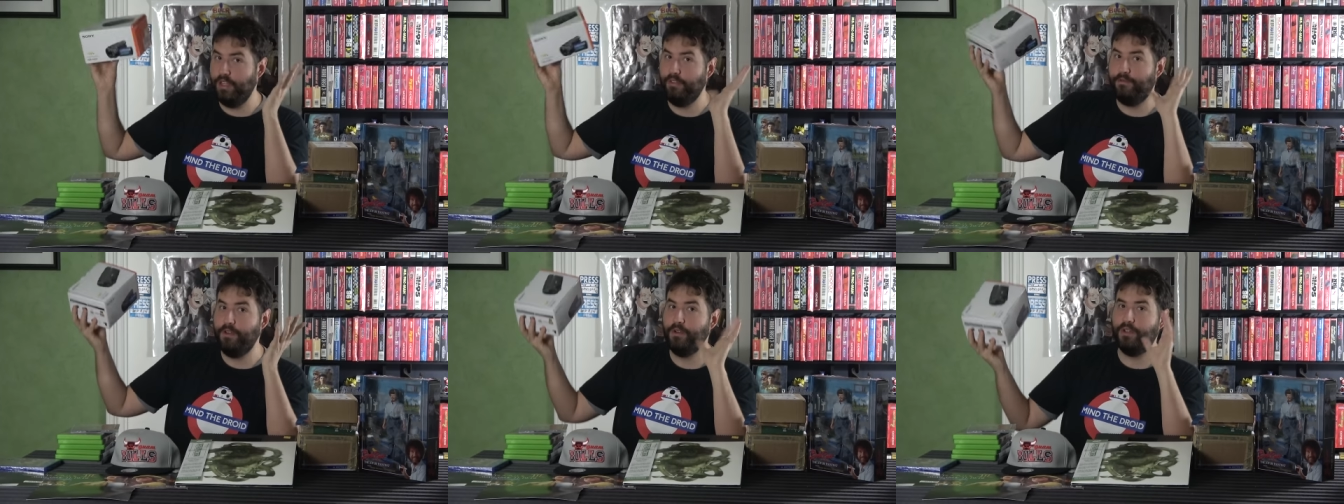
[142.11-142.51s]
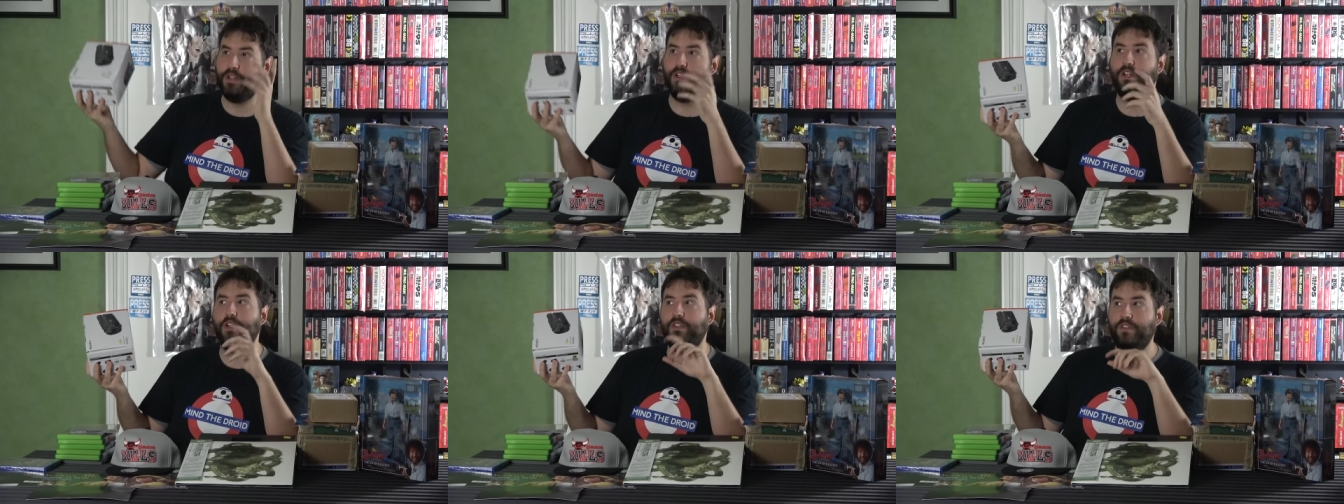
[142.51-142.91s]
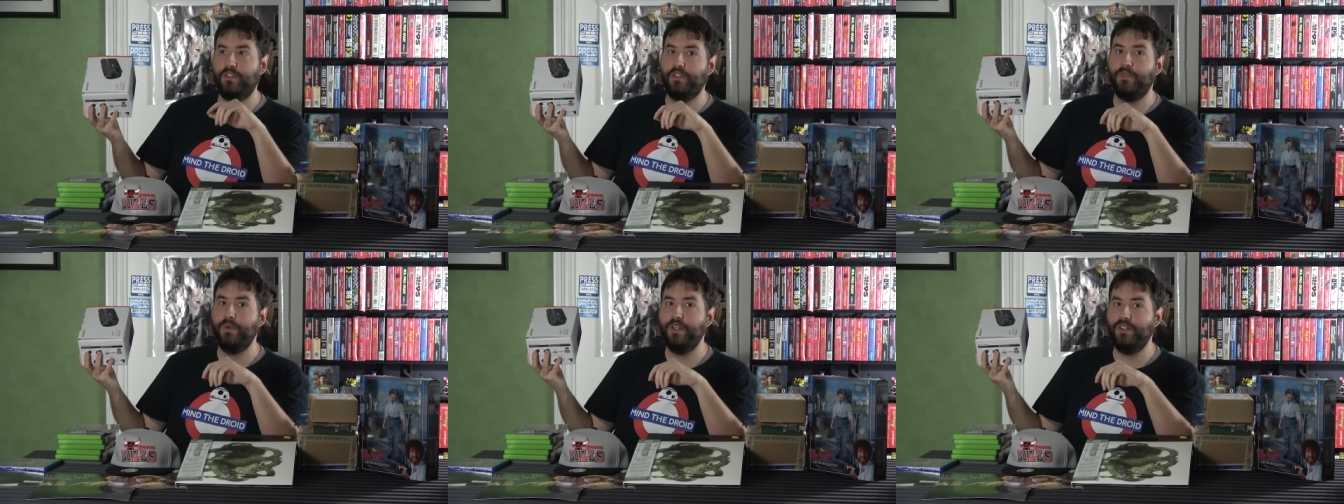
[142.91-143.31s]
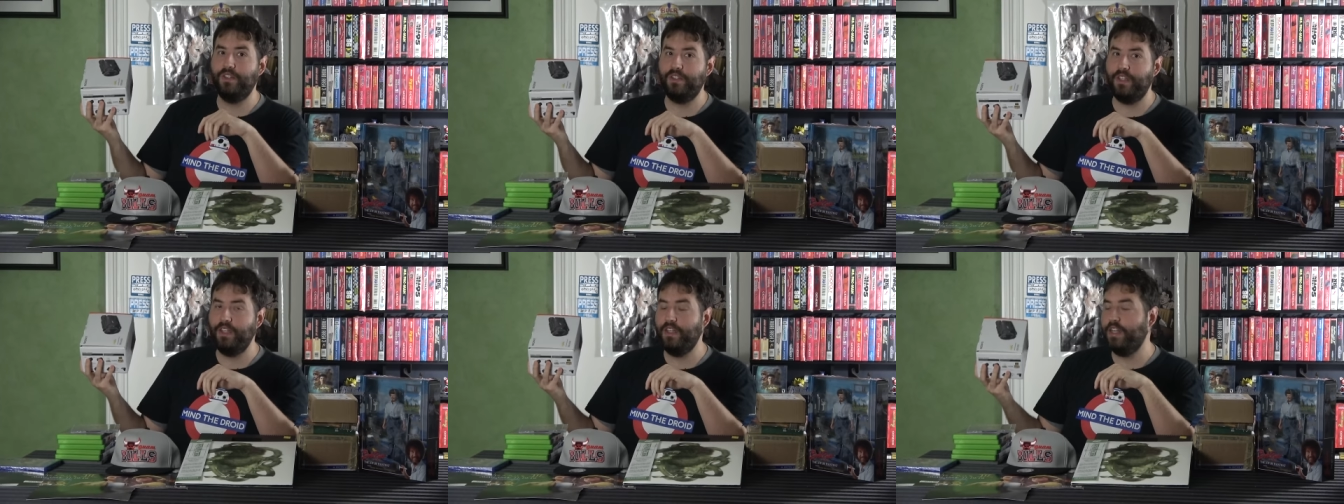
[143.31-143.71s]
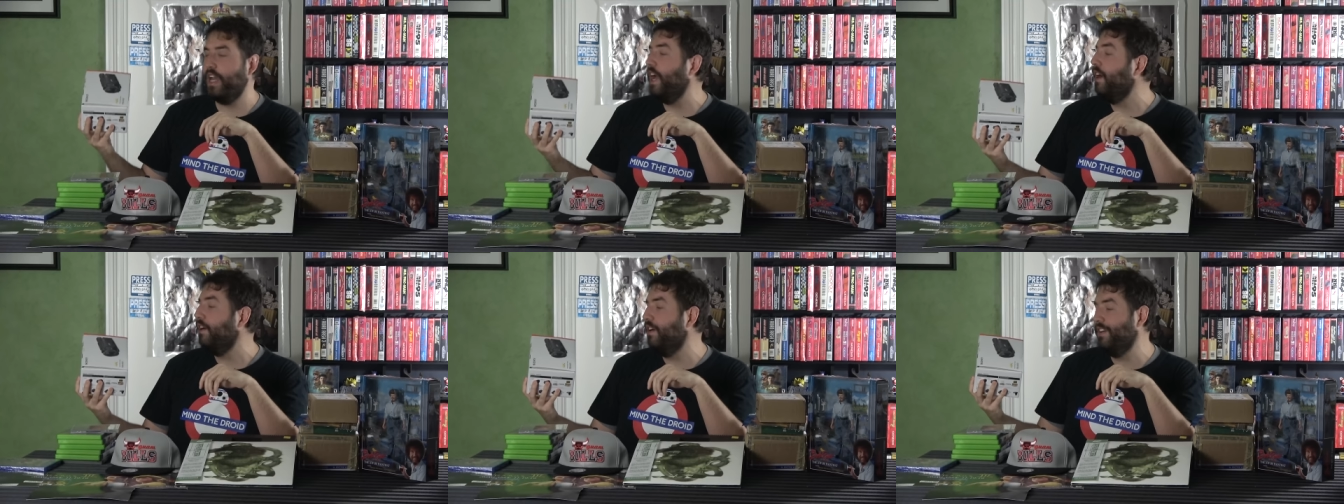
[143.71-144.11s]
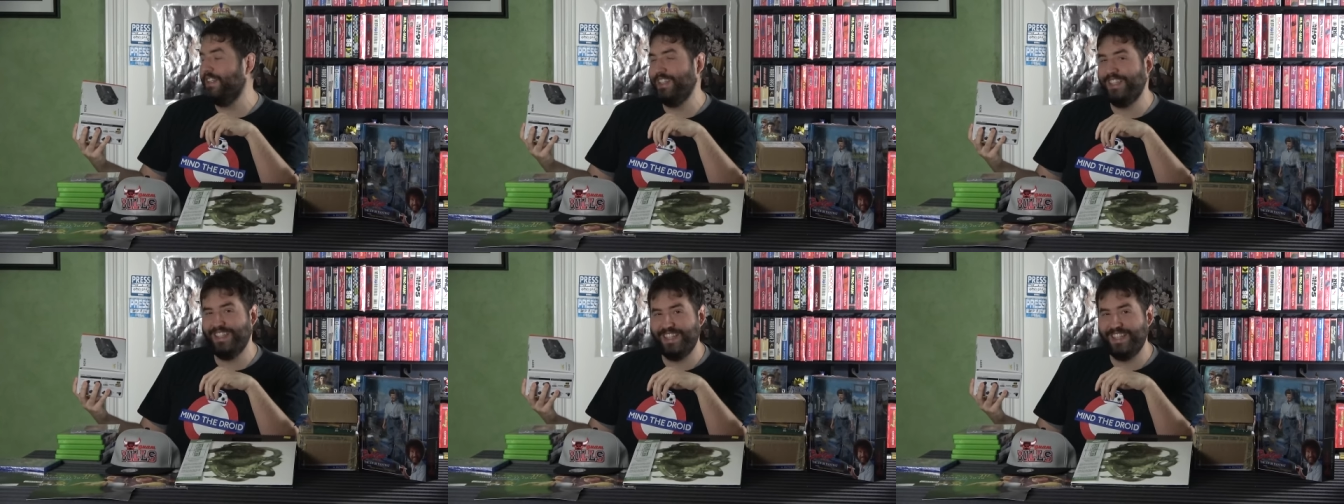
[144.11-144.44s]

in the future. It's 2016 now.